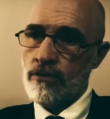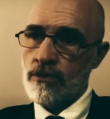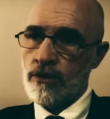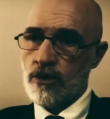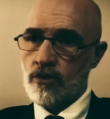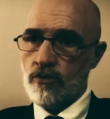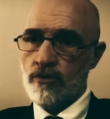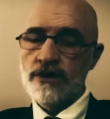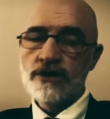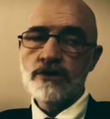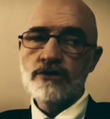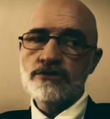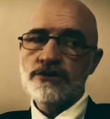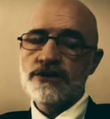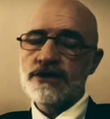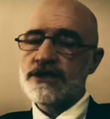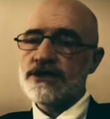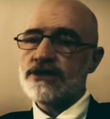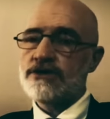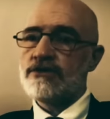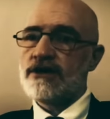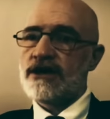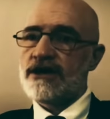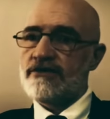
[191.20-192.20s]
We don't
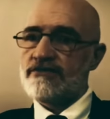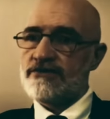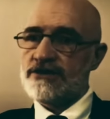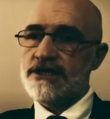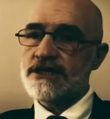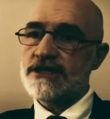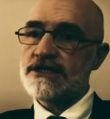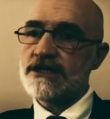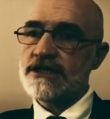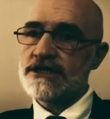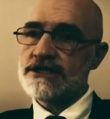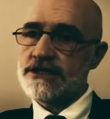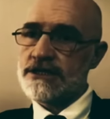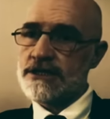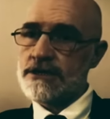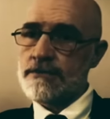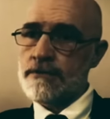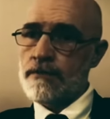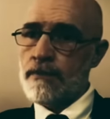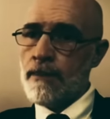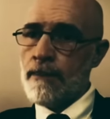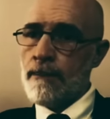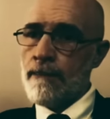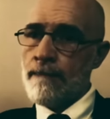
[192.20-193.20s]
think you have dignity.
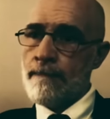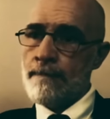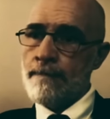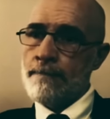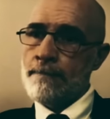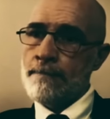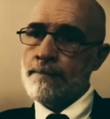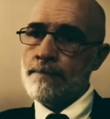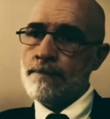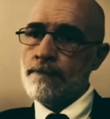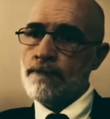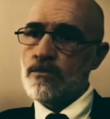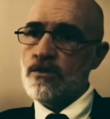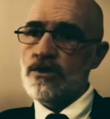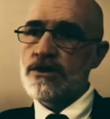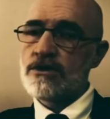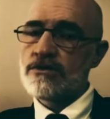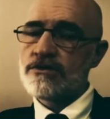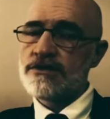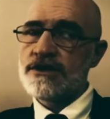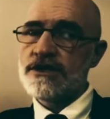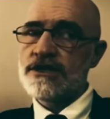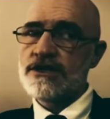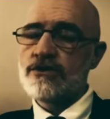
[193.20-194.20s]
We
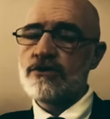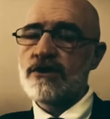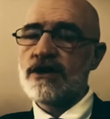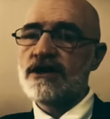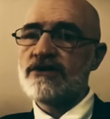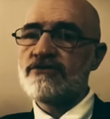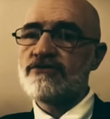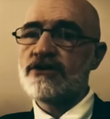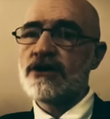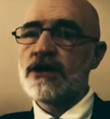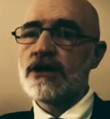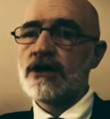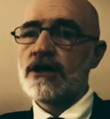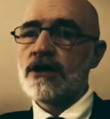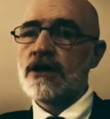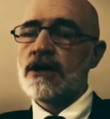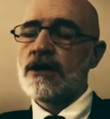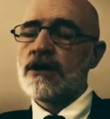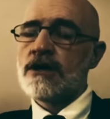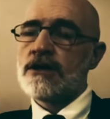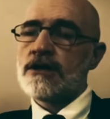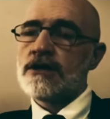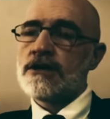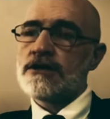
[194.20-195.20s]
don't think you have
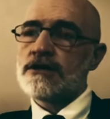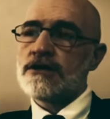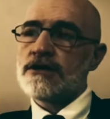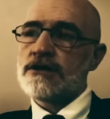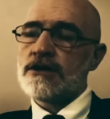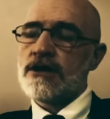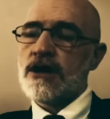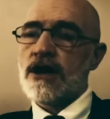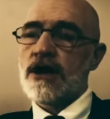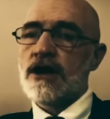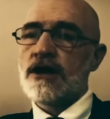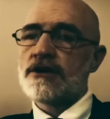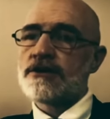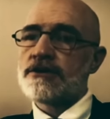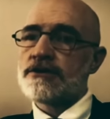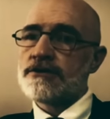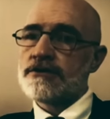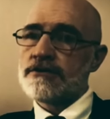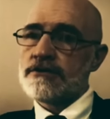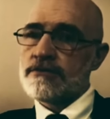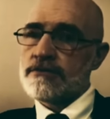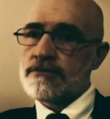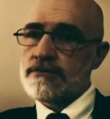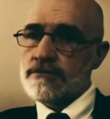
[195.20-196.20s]

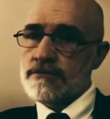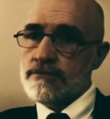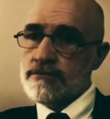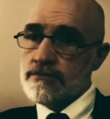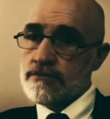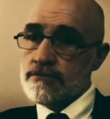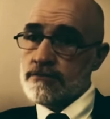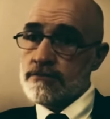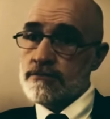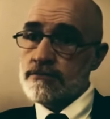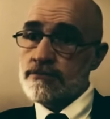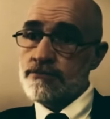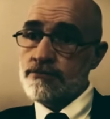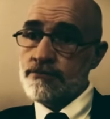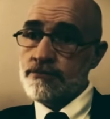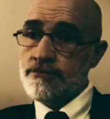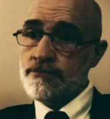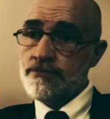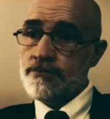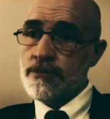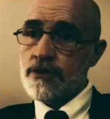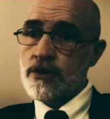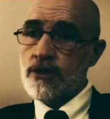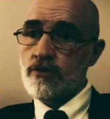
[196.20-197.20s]
honor.
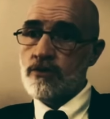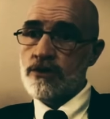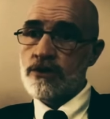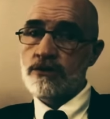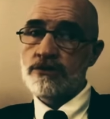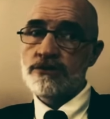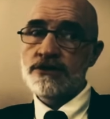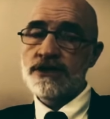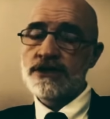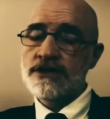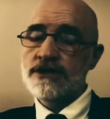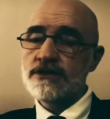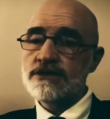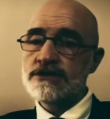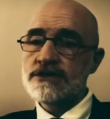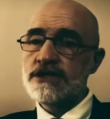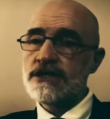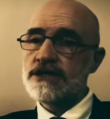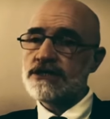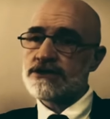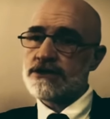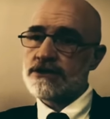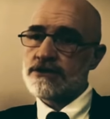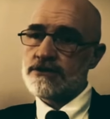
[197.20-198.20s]
We don't think you're
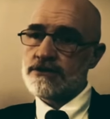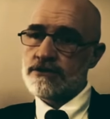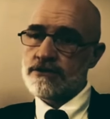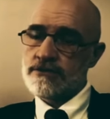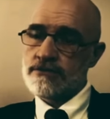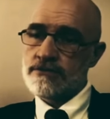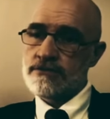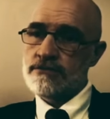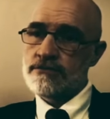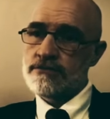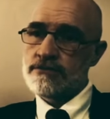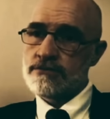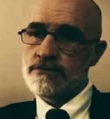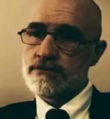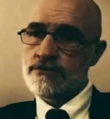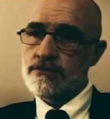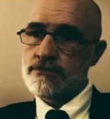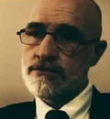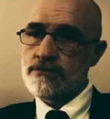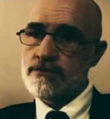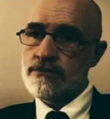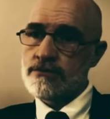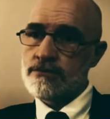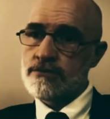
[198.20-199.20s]
decent.
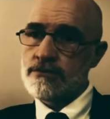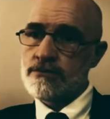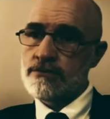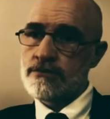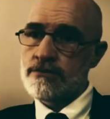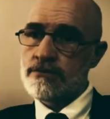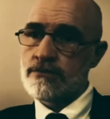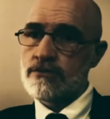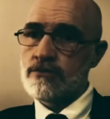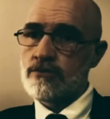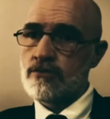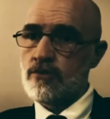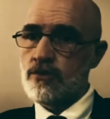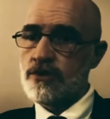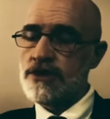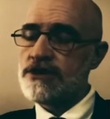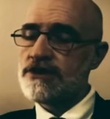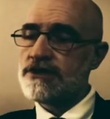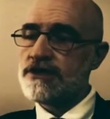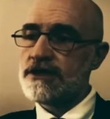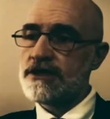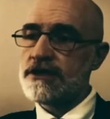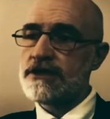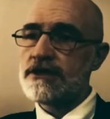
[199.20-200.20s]
We
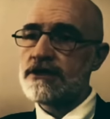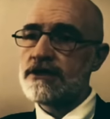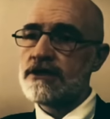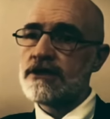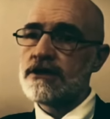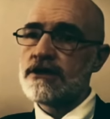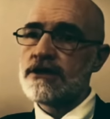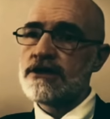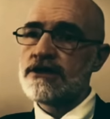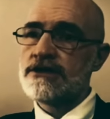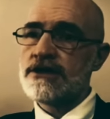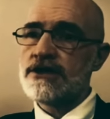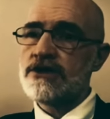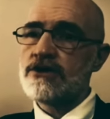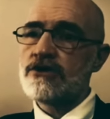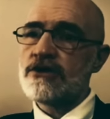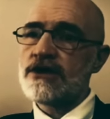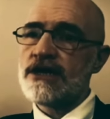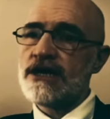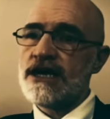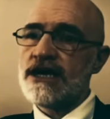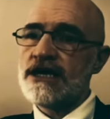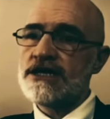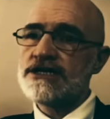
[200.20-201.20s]
think that
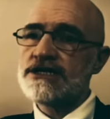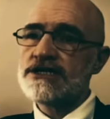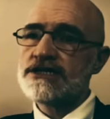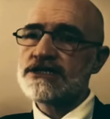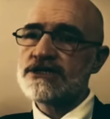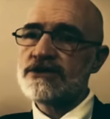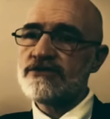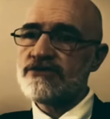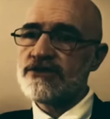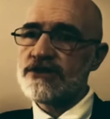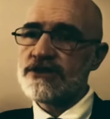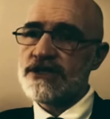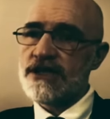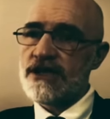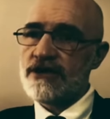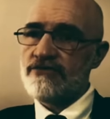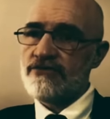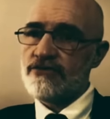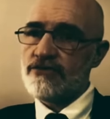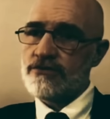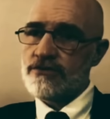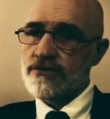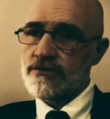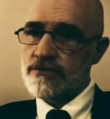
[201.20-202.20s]
you're agents of the
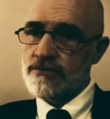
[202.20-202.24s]
devil